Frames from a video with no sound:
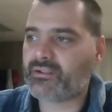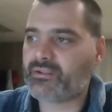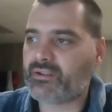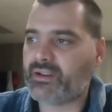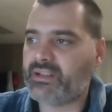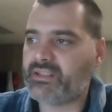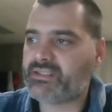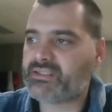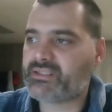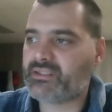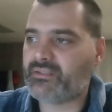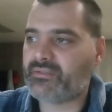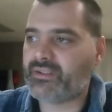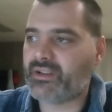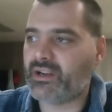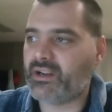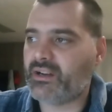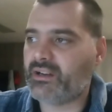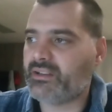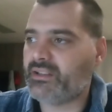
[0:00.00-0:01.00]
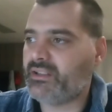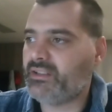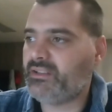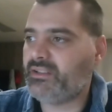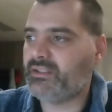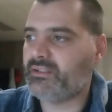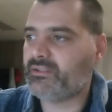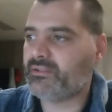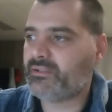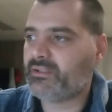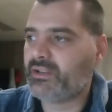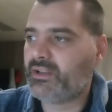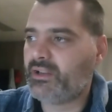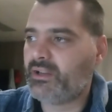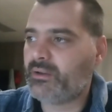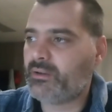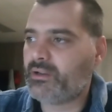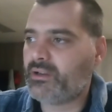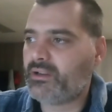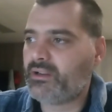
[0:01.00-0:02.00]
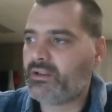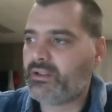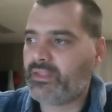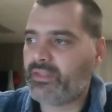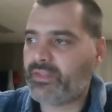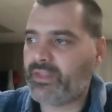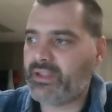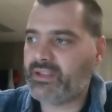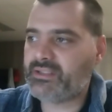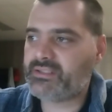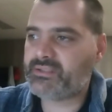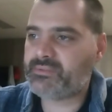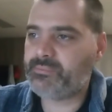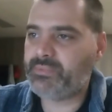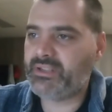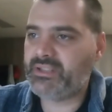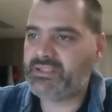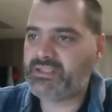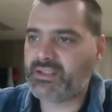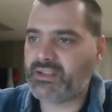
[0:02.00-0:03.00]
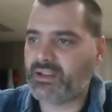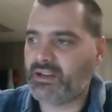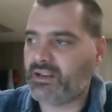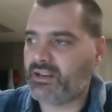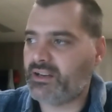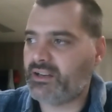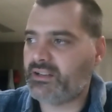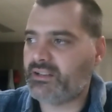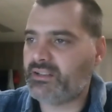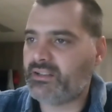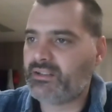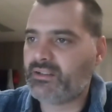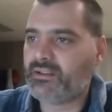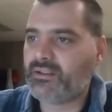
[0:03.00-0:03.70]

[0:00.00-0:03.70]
grace of God in you. Thanks be to God